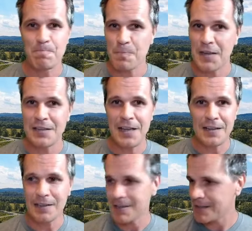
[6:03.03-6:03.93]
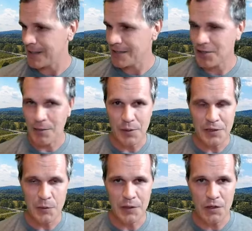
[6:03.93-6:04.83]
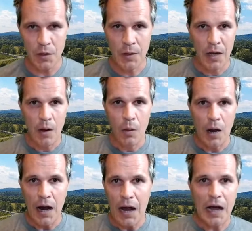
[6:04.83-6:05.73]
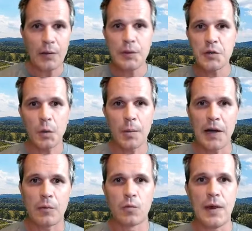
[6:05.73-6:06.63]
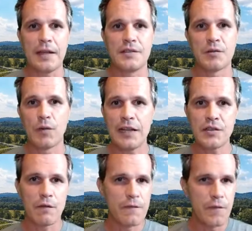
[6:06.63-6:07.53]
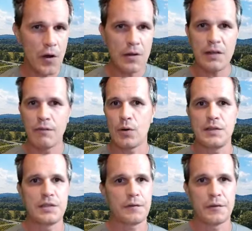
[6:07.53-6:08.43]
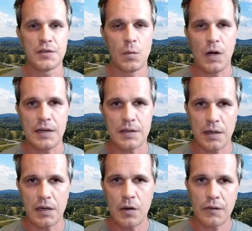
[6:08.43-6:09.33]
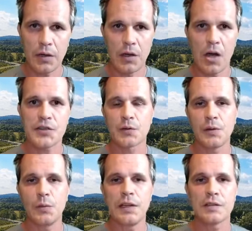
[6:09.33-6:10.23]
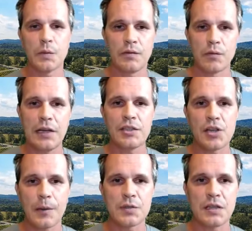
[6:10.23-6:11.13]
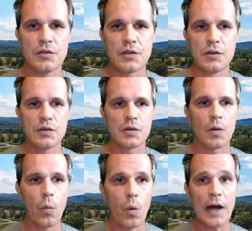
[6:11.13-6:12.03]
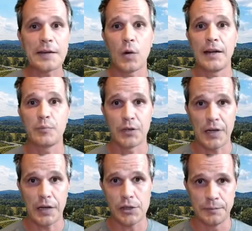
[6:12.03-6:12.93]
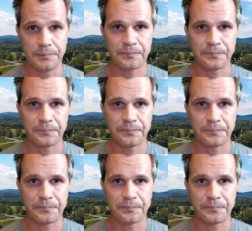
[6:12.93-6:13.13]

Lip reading: Let's jump into it. So how do we talk about reds? Reds are very, very different to whites. And I know for the last 3 weeks, we've really jumped into sort of white wine production.